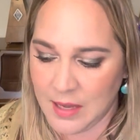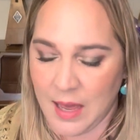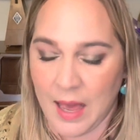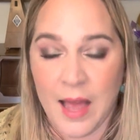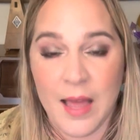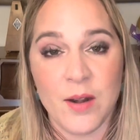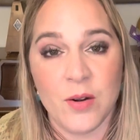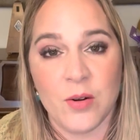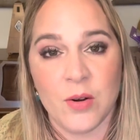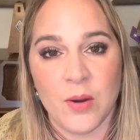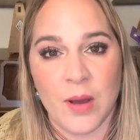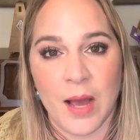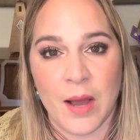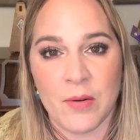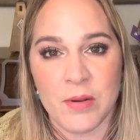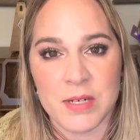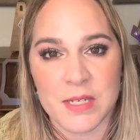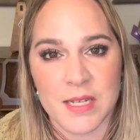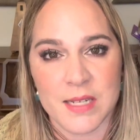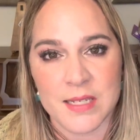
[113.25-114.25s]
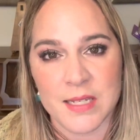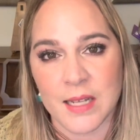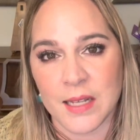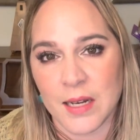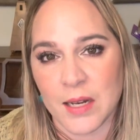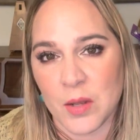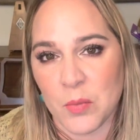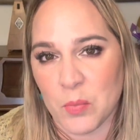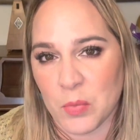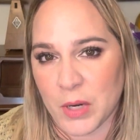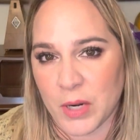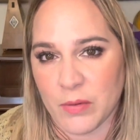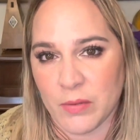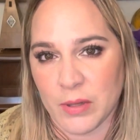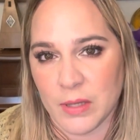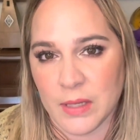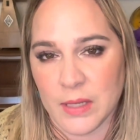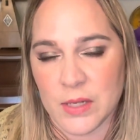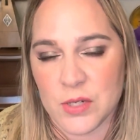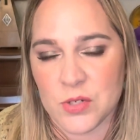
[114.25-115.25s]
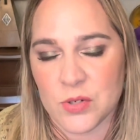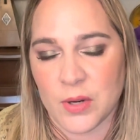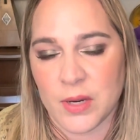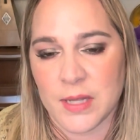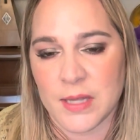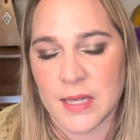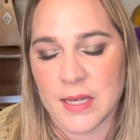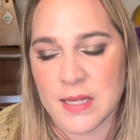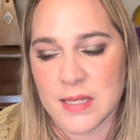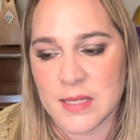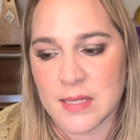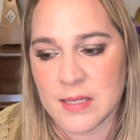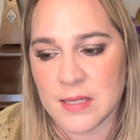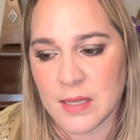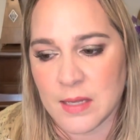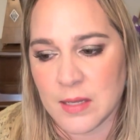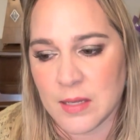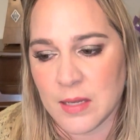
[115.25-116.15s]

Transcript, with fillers: I don't know how it does it, but I really enjoyed this.